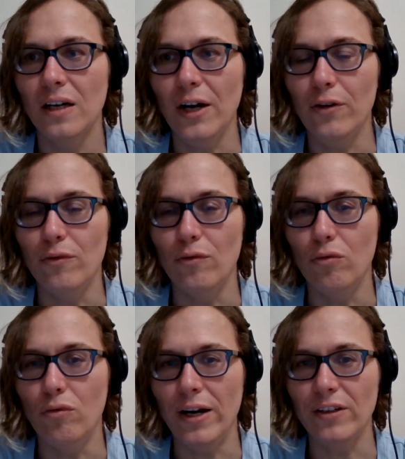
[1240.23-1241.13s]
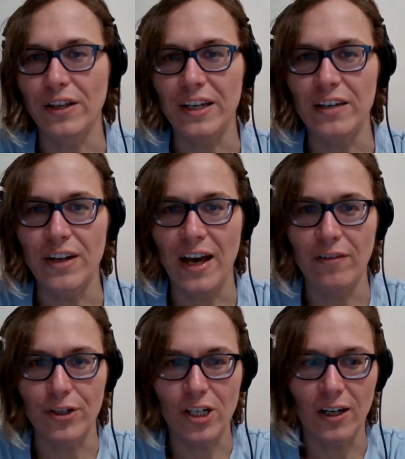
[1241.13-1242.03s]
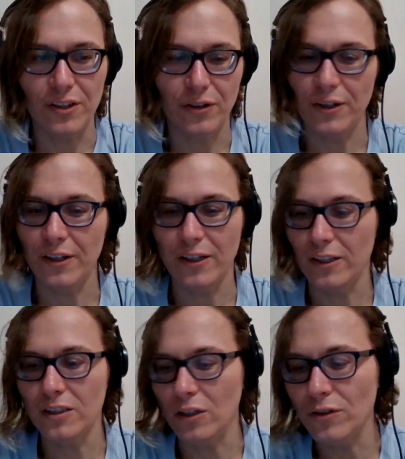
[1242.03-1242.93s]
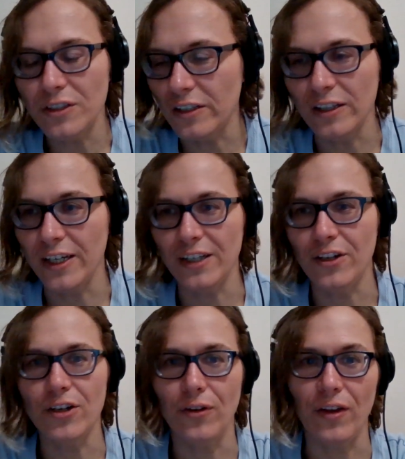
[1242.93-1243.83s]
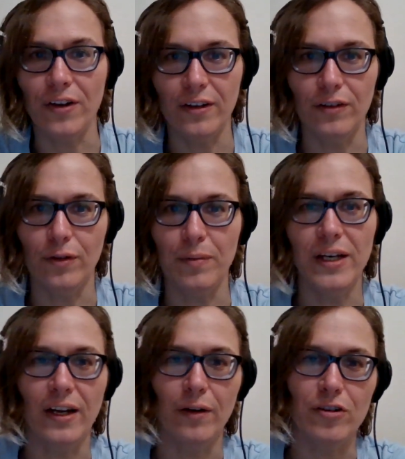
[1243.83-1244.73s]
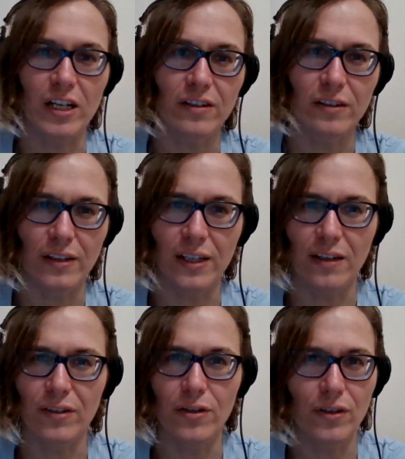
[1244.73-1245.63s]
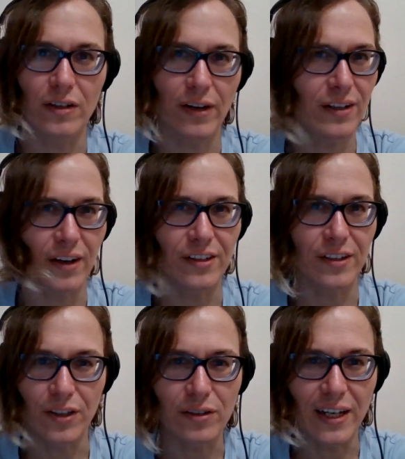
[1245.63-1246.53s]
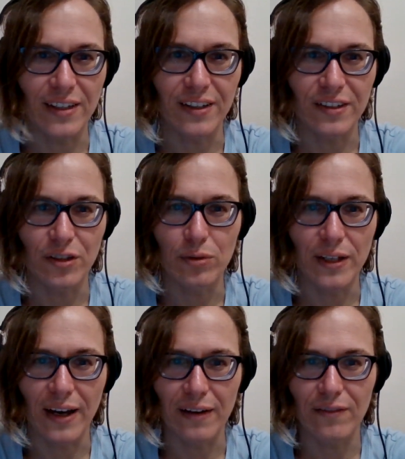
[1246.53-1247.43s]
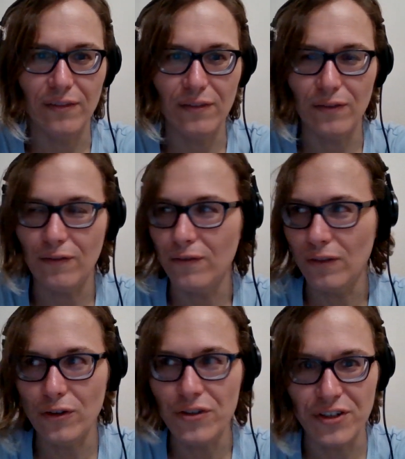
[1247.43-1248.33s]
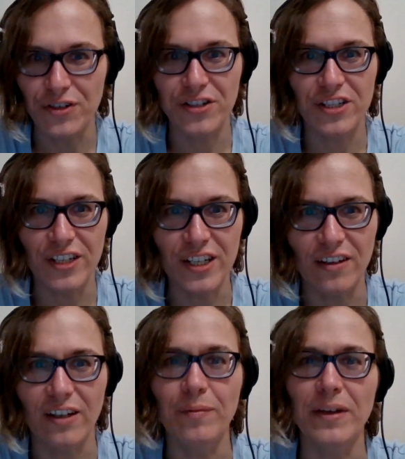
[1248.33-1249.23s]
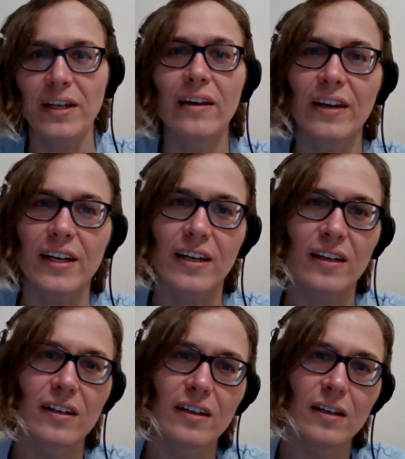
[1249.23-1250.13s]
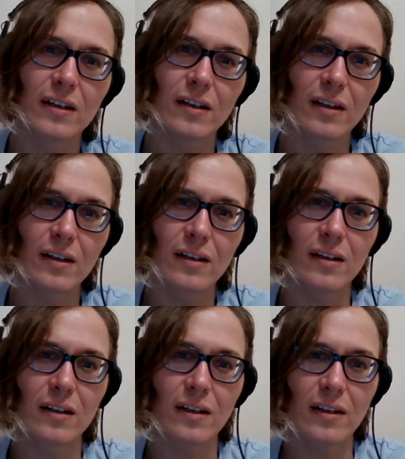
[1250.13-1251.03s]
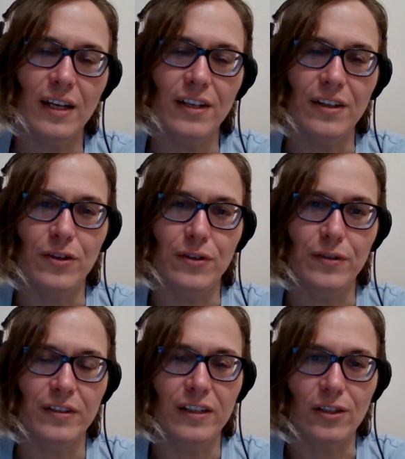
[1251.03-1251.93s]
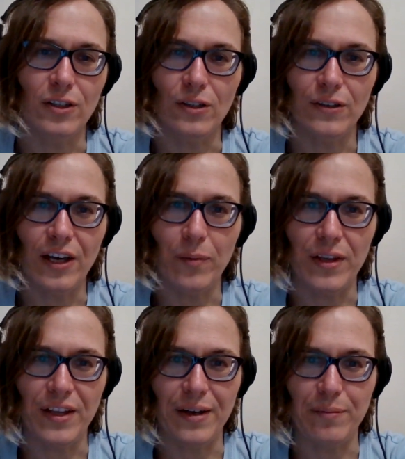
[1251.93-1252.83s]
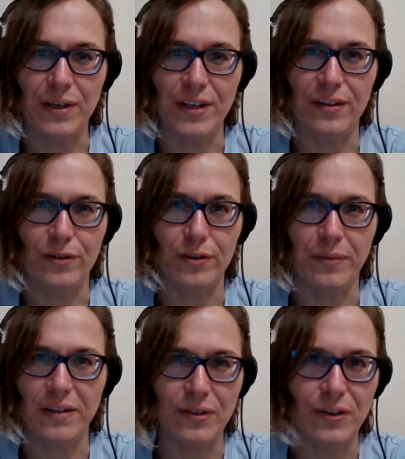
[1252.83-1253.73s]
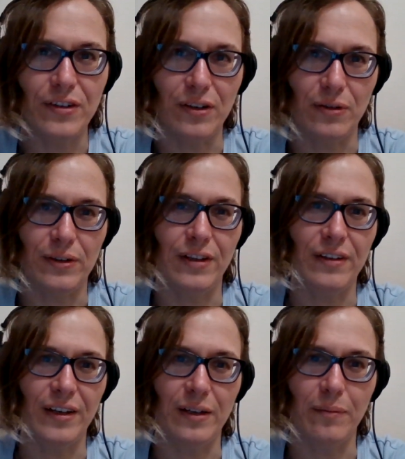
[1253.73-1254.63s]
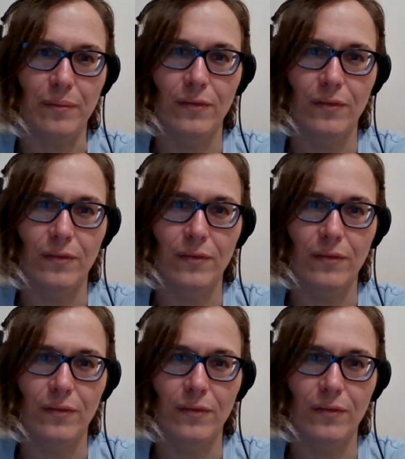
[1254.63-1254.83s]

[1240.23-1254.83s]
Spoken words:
I would rarely even ever talk to her close to like the tone that she is with me, and I would tell her like if I talked to you like this, you would lose your shit on me, like, and you still tell me that I'm being disrespectful to you all the time.